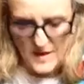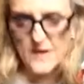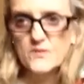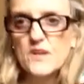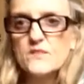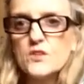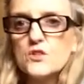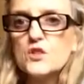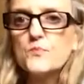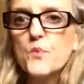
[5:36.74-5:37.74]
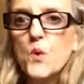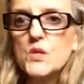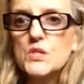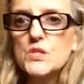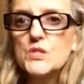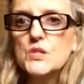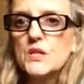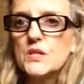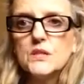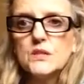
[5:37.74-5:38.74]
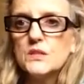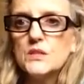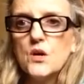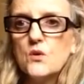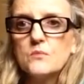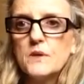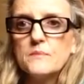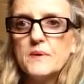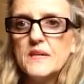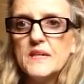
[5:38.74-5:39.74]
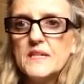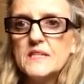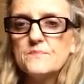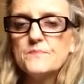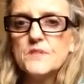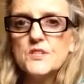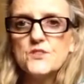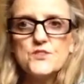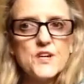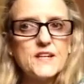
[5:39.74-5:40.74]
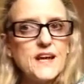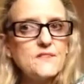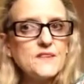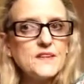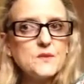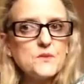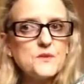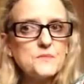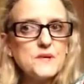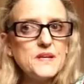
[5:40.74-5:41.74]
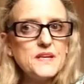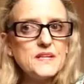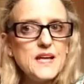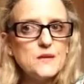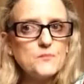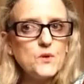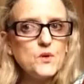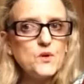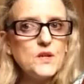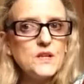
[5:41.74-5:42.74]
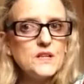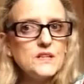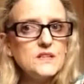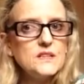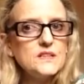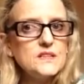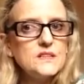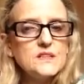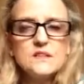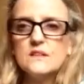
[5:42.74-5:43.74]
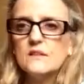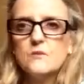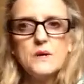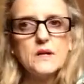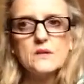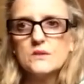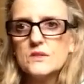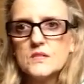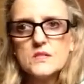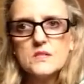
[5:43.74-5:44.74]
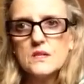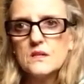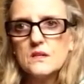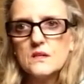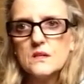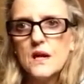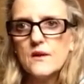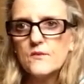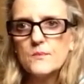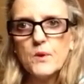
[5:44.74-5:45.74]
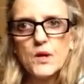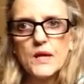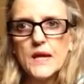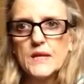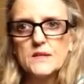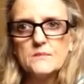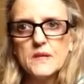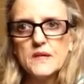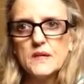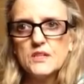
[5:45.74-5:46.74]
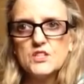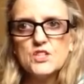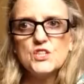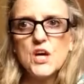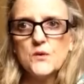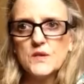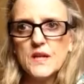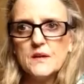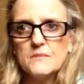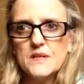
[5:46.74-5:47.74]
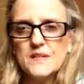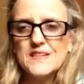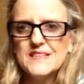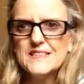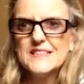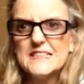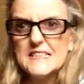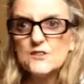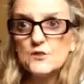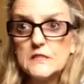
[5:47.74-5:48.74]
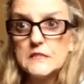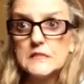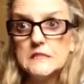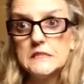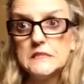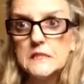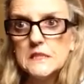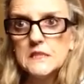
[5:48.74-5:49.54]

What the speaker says: Have you ever done sports? No, my PE teacher tried everything with me. Netball. Oh my goodness. Everybody hated me and shouted at me, Dee,